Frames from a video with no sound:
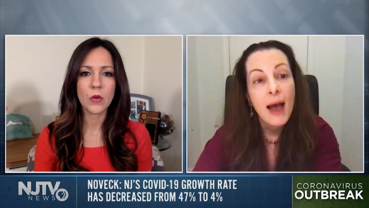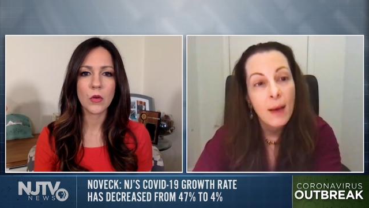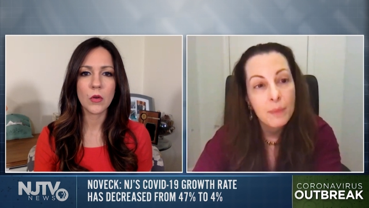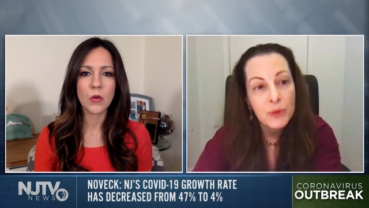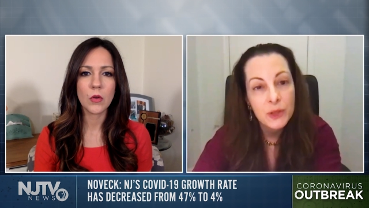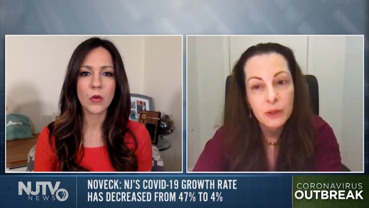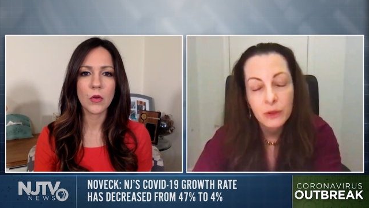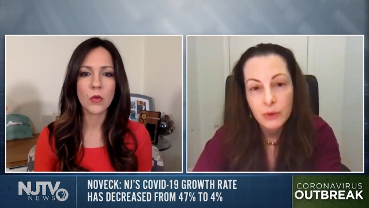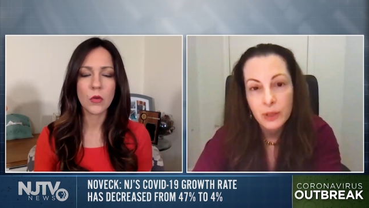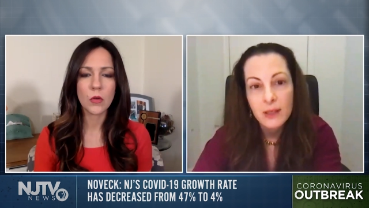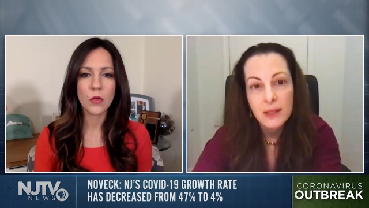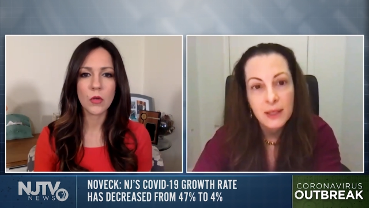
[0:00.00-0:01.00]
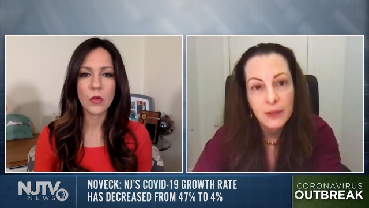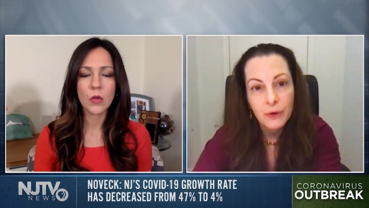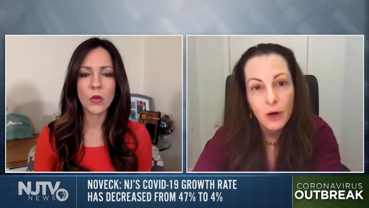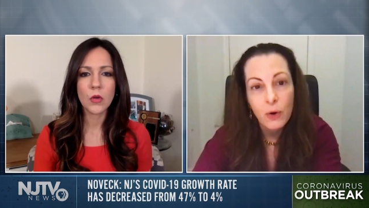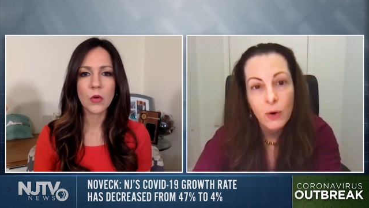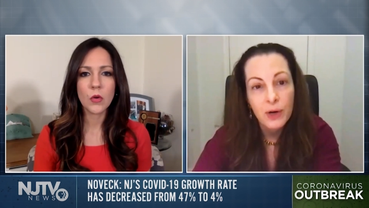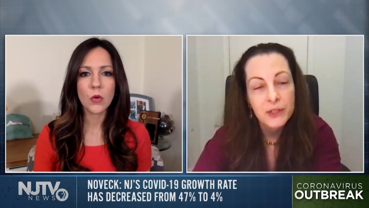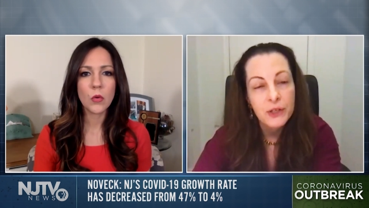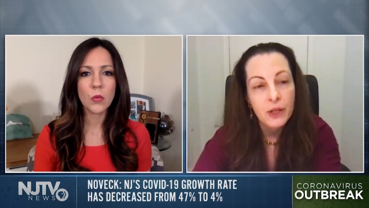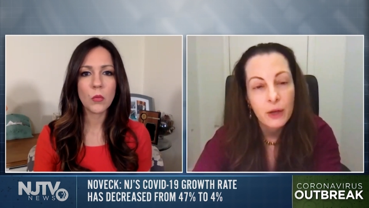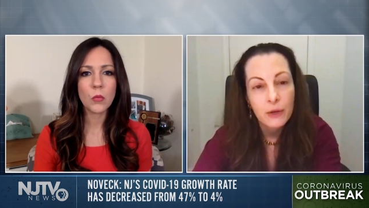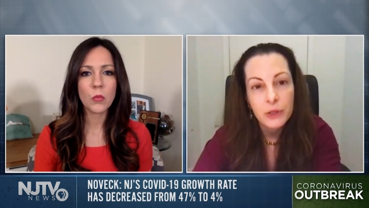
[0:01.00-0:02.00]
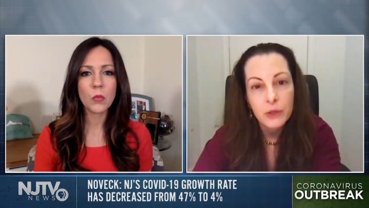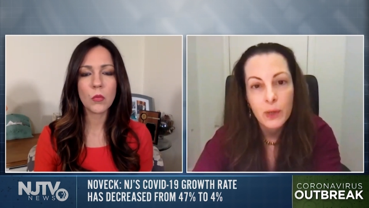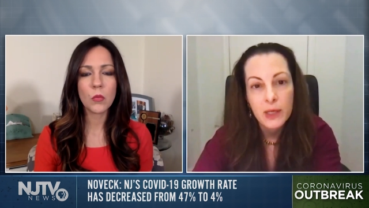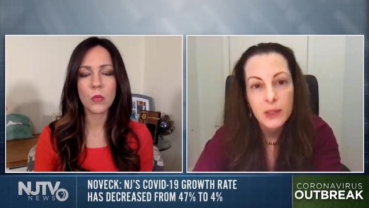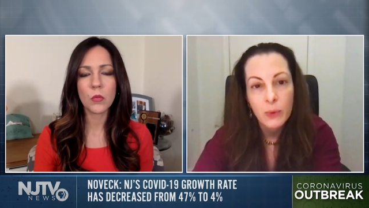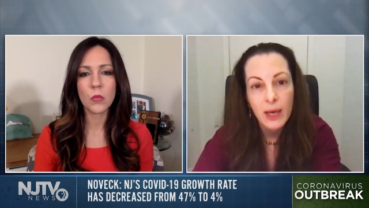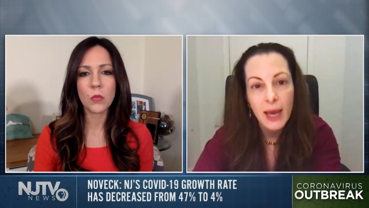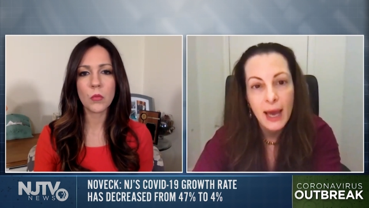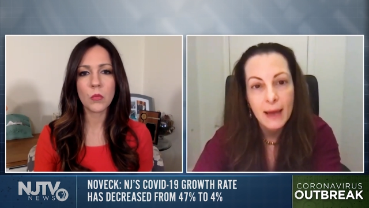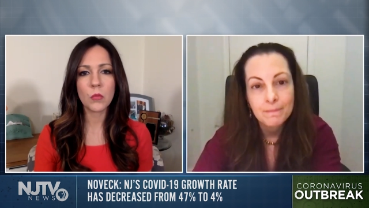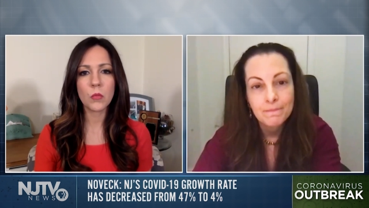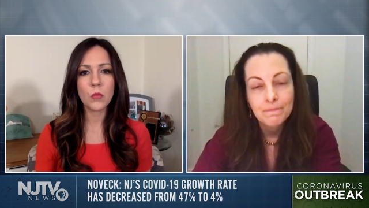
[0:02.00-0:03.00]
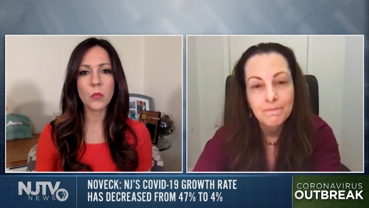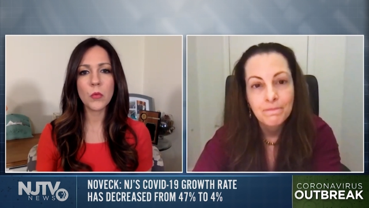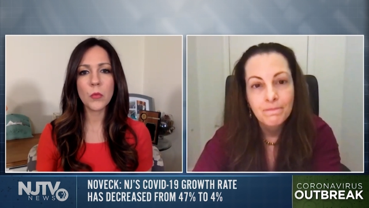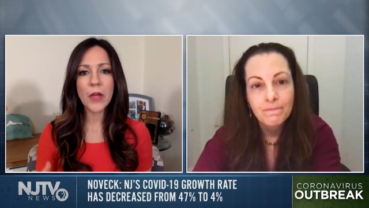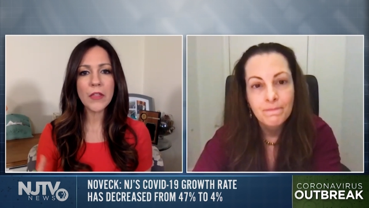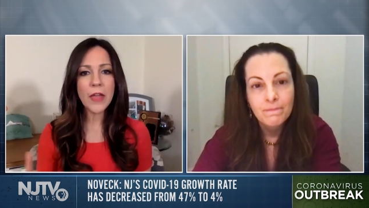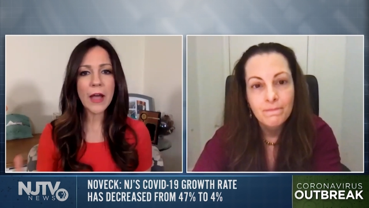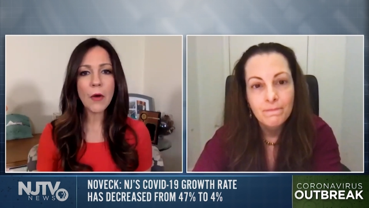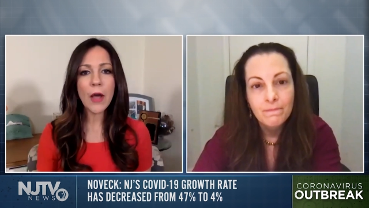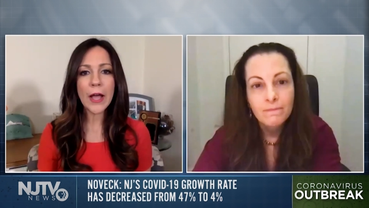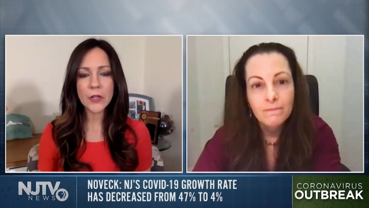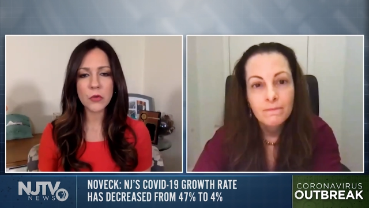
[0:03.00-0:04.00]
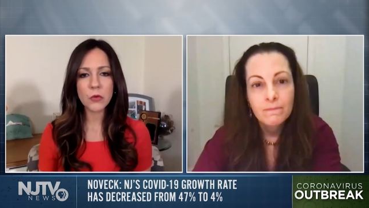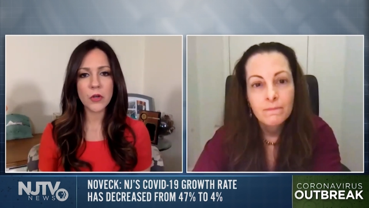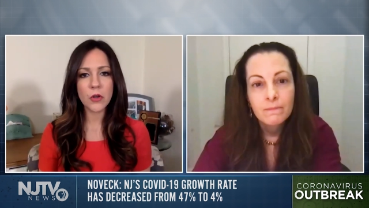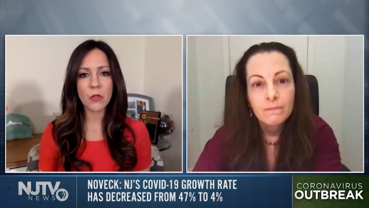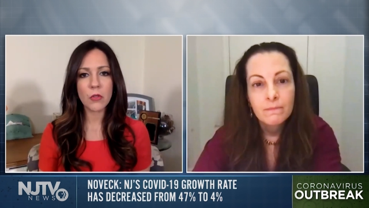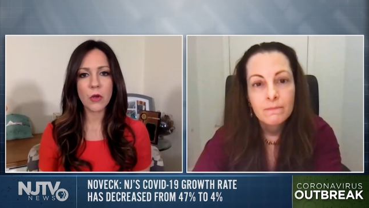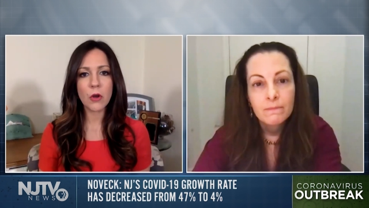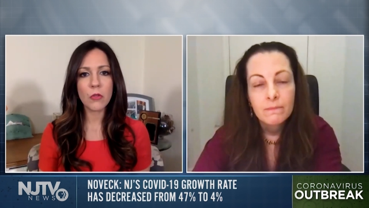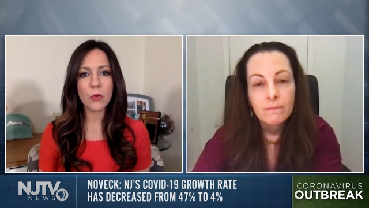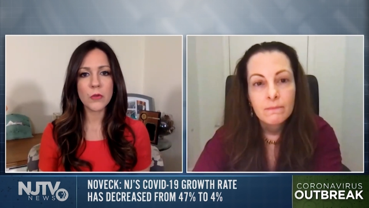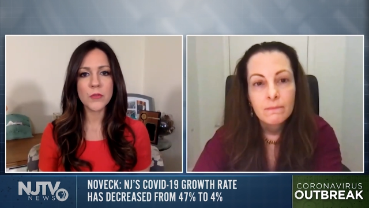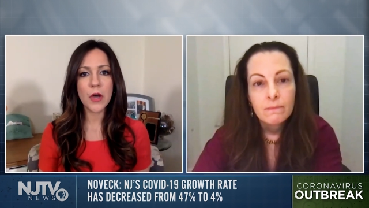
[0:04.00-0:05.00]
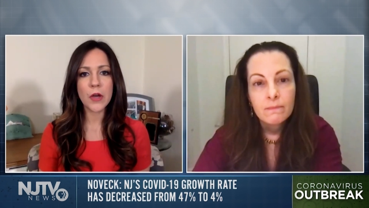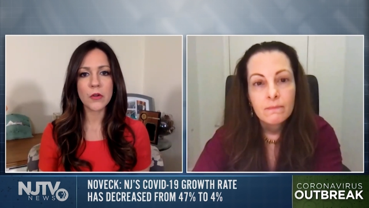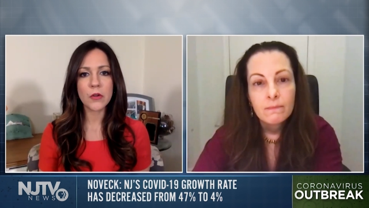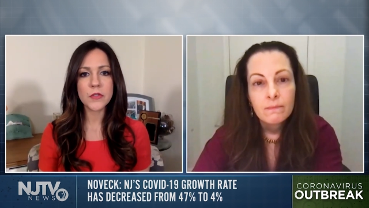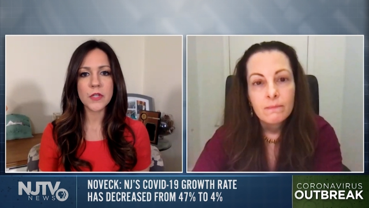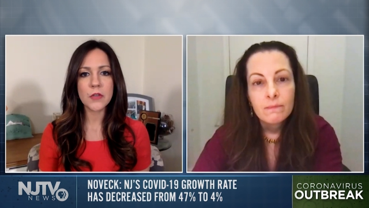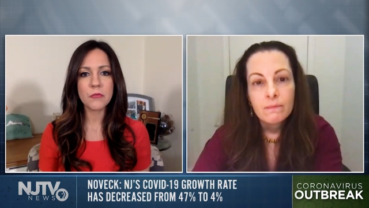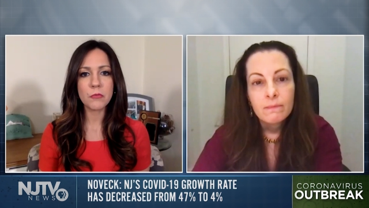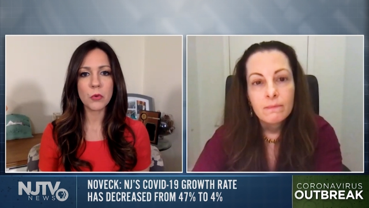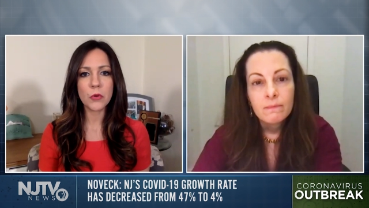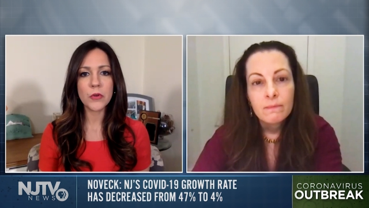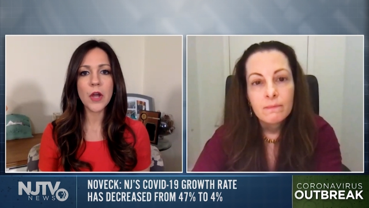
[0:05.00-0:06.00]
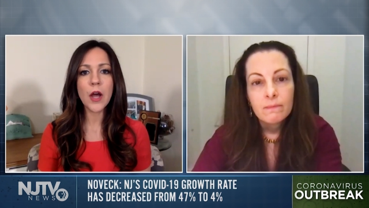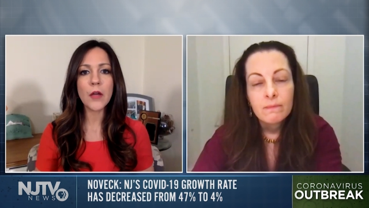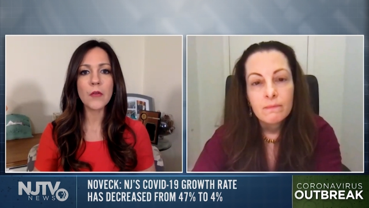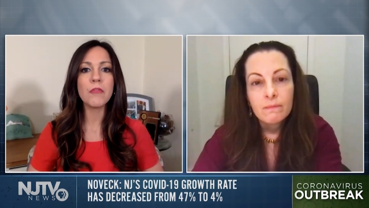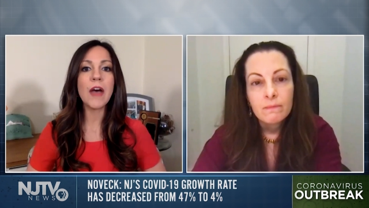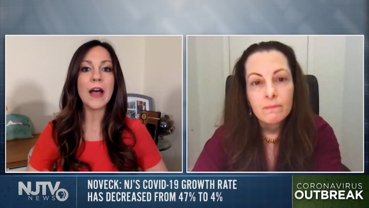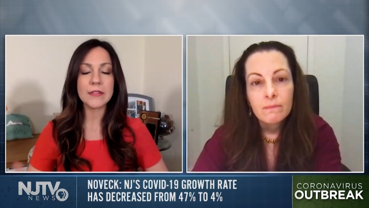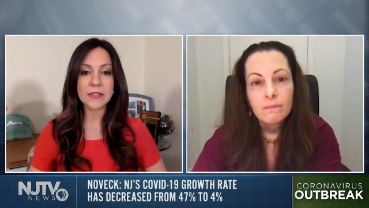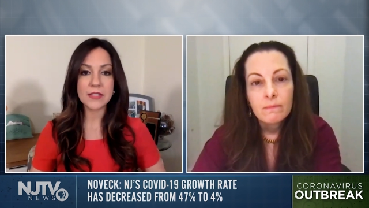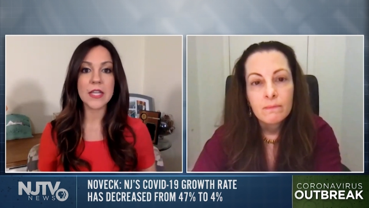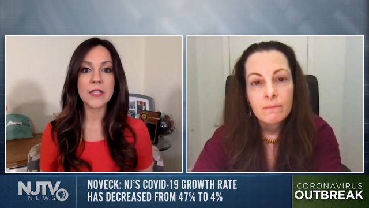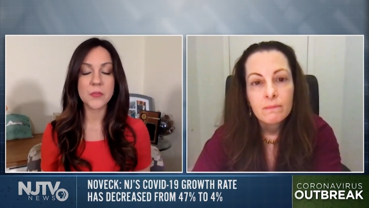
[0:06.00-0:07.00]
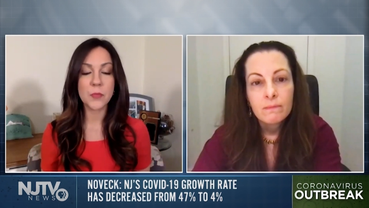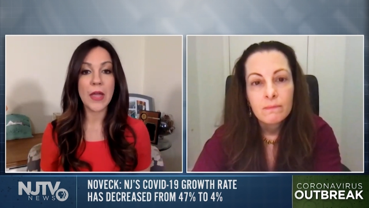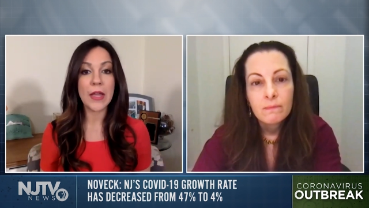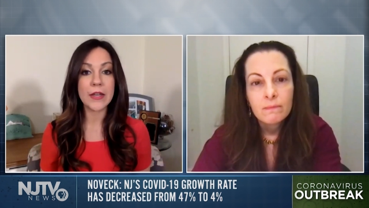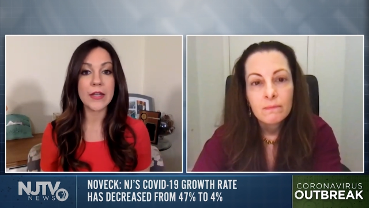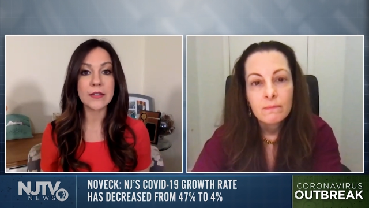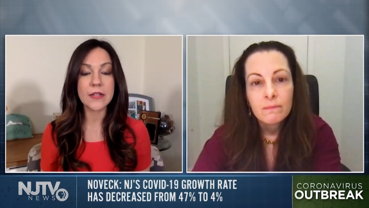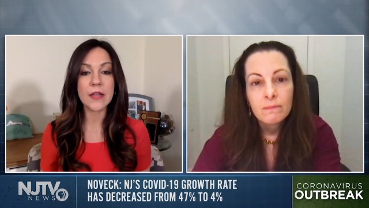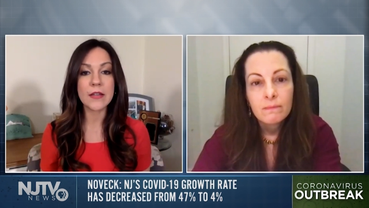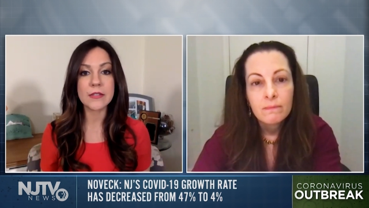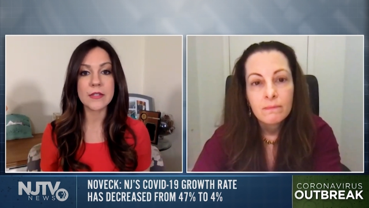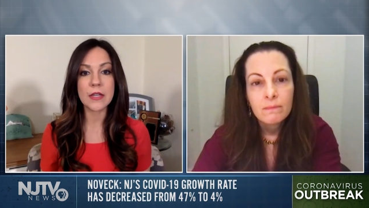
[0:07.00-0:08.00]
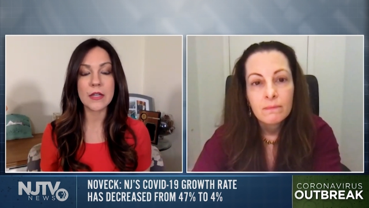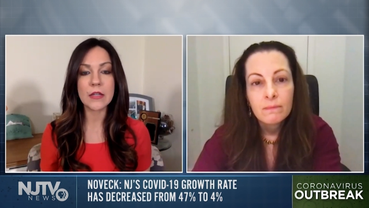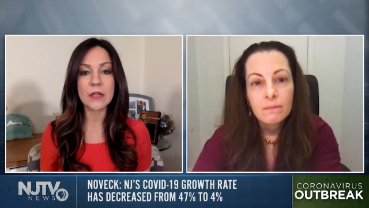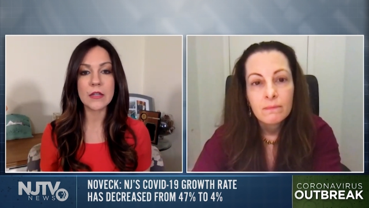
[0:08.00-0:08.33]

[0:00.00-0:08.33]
Speaker 1: absolutely to zero or as close to it as we can.
Speaker 2: Well, Beth, how accurate are, are those models if we're not vastly expanding testing?